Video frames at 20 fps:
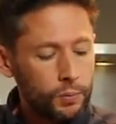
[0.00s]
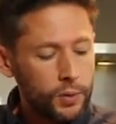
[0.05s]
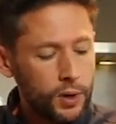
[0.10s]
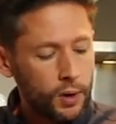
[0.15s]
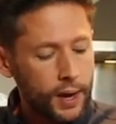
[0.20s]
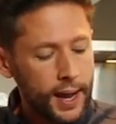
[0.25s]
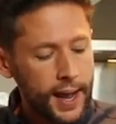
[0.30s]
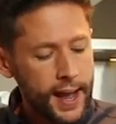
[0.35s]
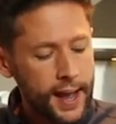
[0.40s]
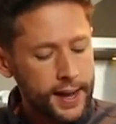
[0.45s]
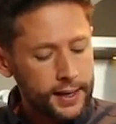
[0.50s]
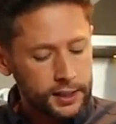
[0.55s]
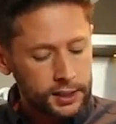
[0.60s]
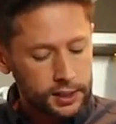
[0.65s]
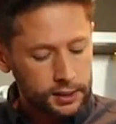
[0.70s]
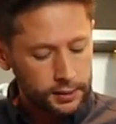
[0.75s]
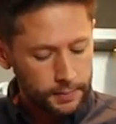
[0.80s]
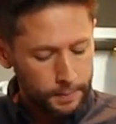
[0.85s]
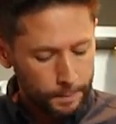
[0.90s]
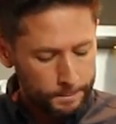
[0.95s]
We've got
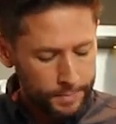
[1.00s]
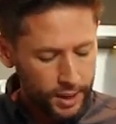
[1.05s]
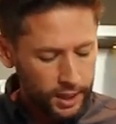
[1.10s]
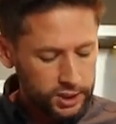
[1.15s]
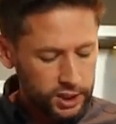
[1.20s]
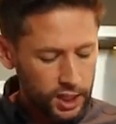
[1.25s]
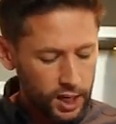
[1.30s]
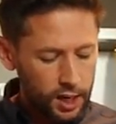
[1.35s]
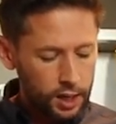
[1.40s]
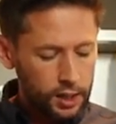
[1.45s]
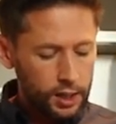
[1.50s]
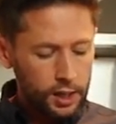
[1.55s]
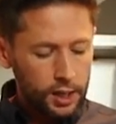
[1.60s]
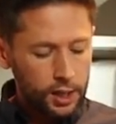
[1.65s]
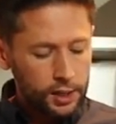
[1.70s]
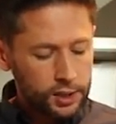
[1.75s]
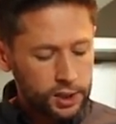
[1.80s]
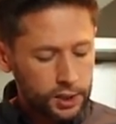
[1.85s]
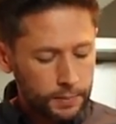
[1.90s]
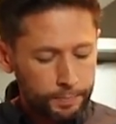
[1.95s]
eggs, butter,
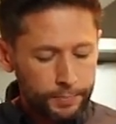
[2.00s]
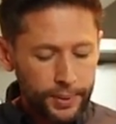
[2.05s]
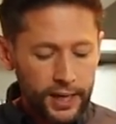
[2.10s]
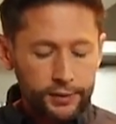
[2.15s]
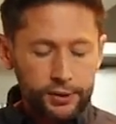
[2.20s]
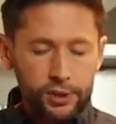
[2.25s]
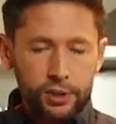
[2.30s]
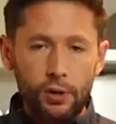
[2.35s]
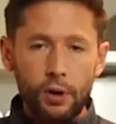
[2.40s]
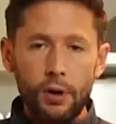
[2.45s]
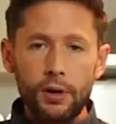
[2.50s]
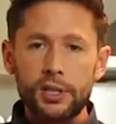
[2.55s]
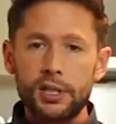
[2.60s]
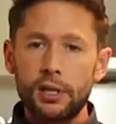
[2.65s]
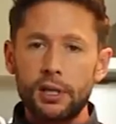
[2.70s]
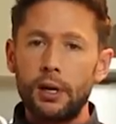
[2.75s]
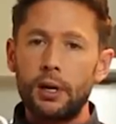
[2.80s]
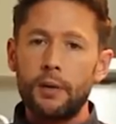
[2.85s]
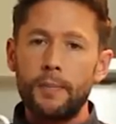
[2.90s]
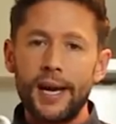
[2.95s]
some beef stock,
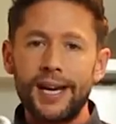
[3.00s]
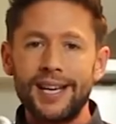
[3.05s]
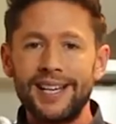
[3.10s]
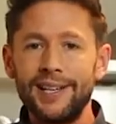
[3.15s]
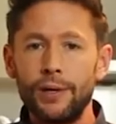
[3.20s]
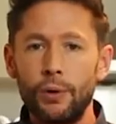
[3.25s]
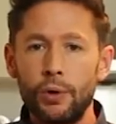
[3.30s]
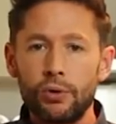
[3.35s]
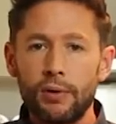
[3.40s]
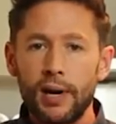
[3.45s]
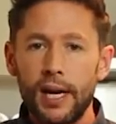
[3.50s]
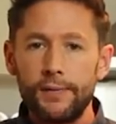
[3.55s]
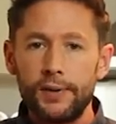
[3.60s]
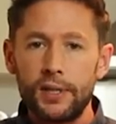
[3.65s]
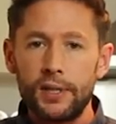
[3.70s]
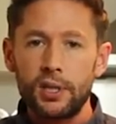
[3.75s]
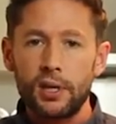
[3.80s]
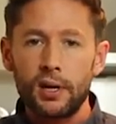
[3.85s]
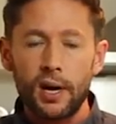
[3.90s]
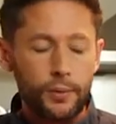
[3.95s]
so I'm going to make a little
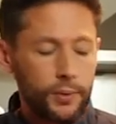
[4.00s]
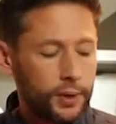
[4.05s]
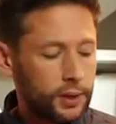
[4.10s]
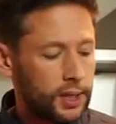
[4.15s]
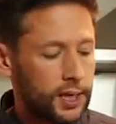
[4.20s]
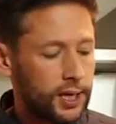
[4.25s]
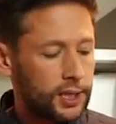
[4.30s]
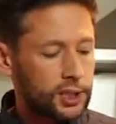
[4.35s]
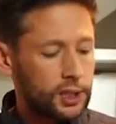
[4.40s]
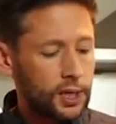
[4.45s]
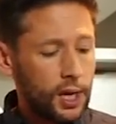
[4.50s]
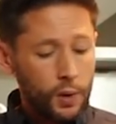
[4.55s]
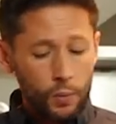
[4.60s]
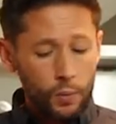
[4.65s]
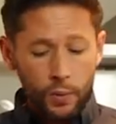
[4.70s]
gravy to go with this.